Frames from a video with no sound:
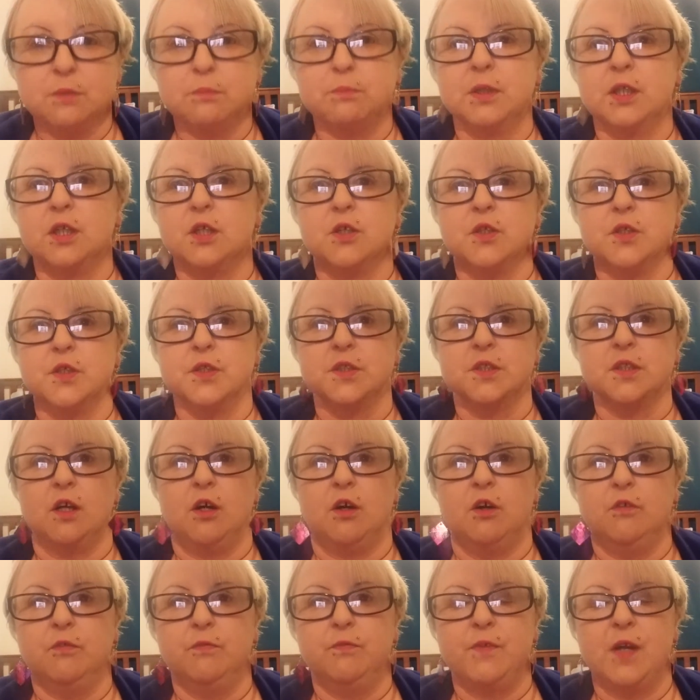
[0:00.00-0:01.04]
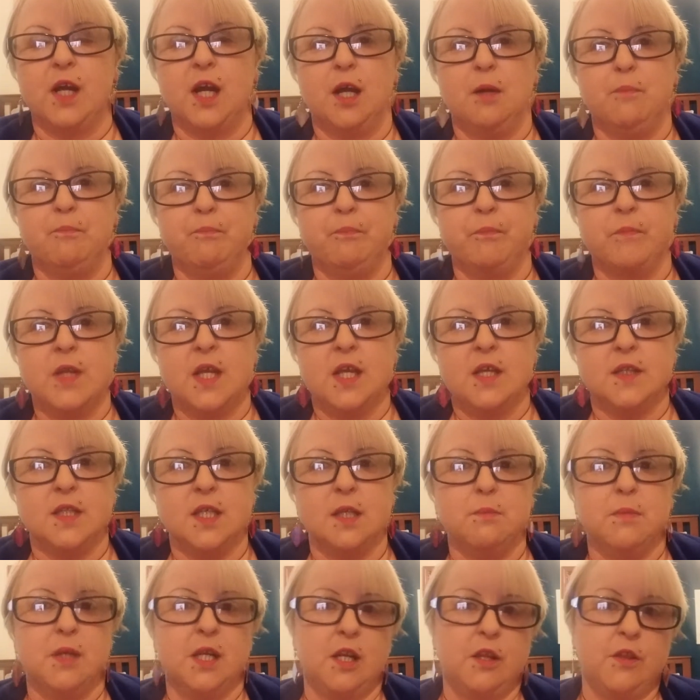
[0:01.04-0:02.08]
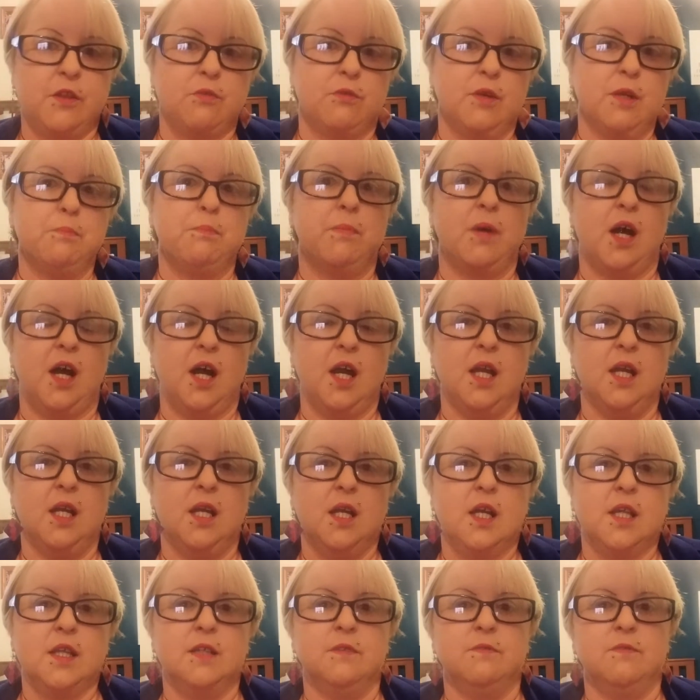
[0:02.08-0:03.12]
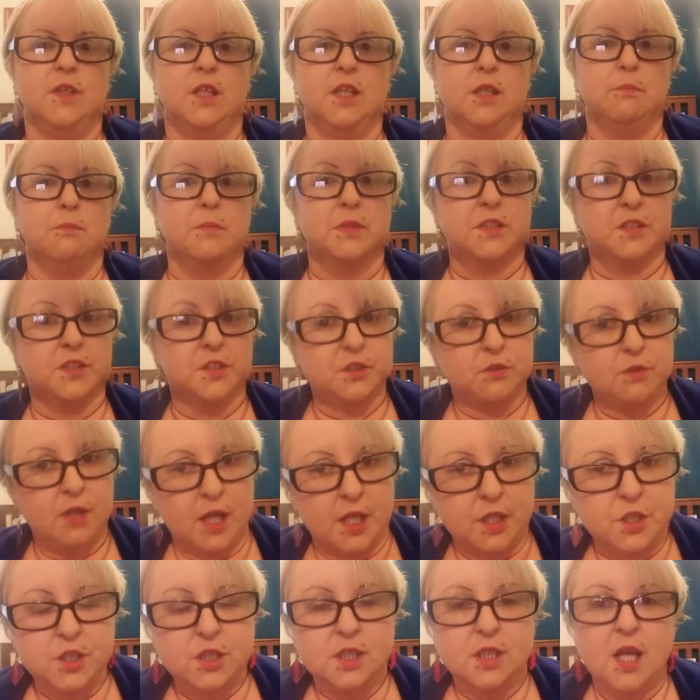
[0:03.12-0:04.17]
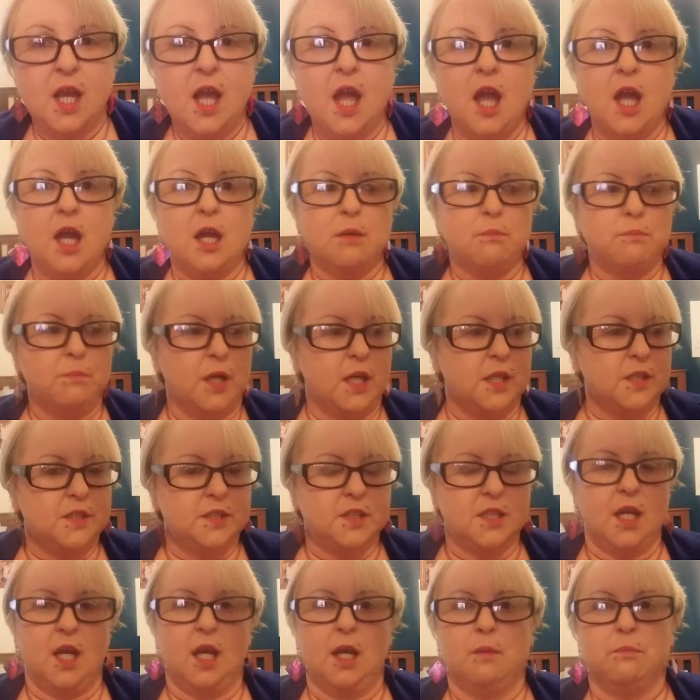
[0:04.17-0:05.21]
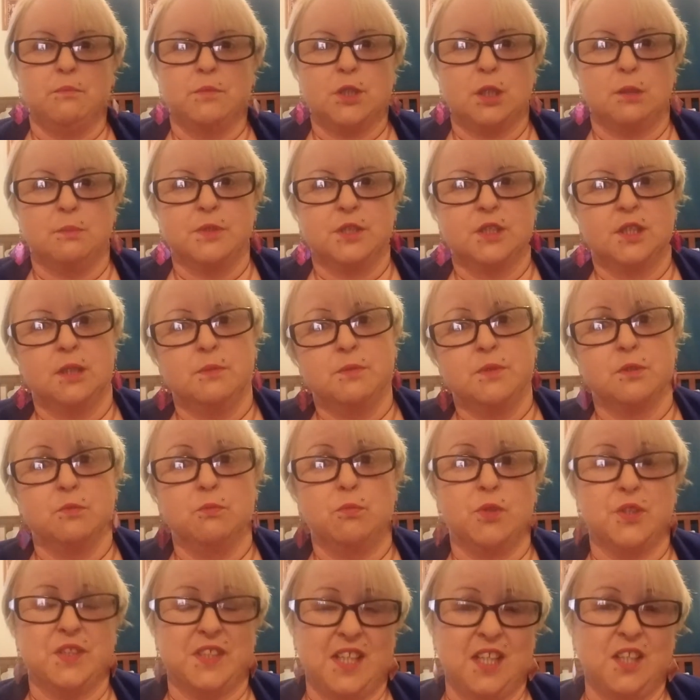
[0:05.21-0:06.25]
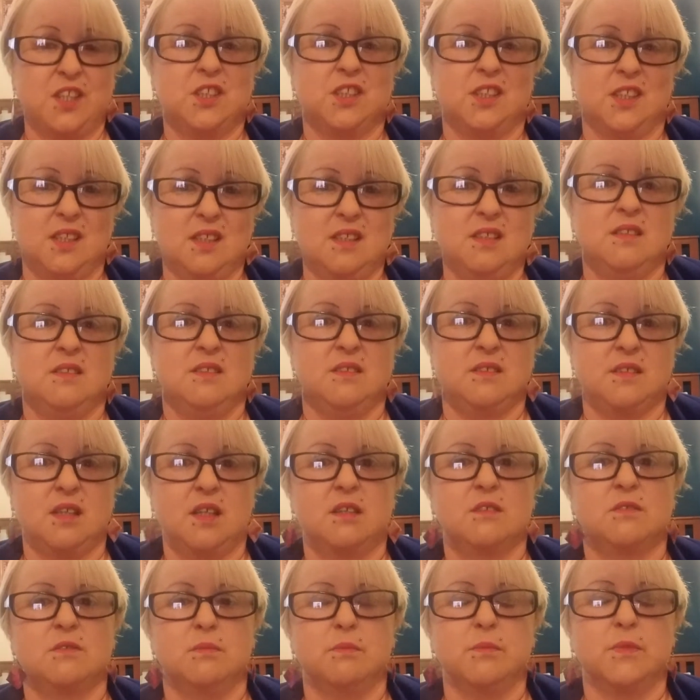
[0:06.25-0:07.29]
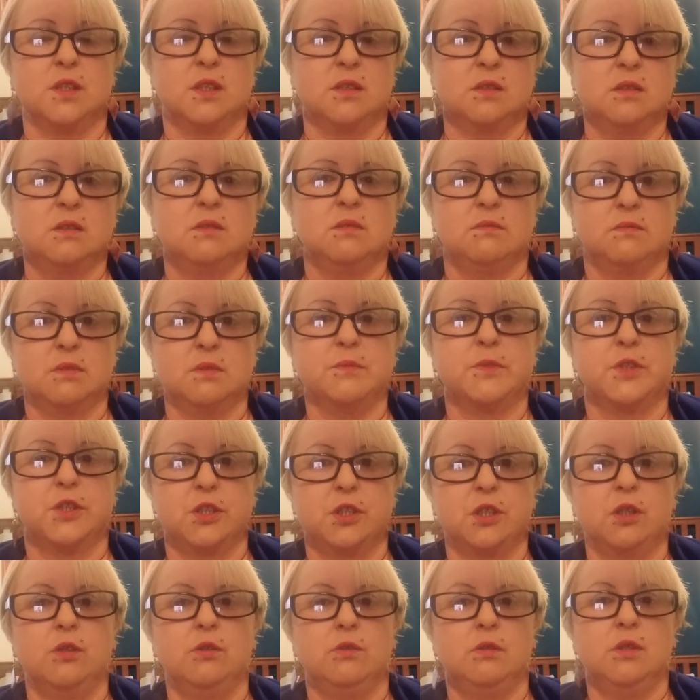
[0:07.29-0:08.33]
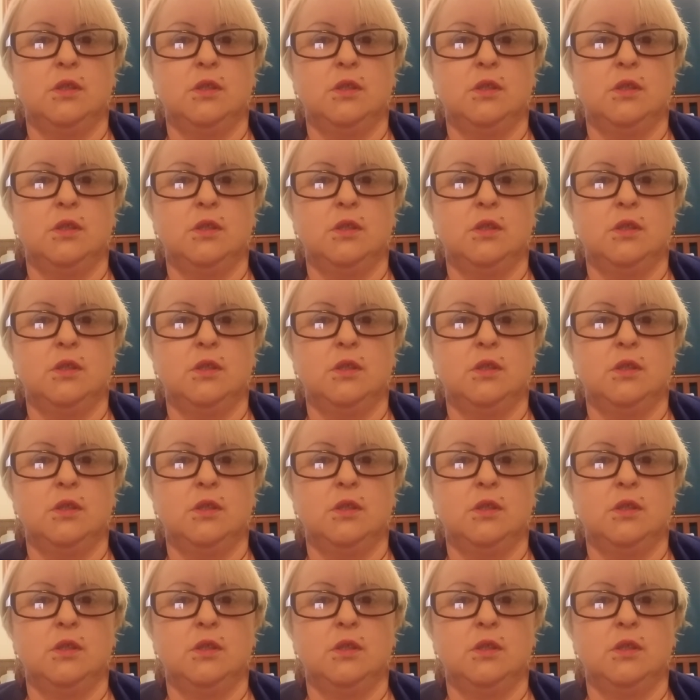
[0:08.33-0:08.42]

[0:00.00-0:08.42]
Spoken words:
because of the immediate threat by the villain Mr. Scratch. But Thomas Gibson was actually sacked from the show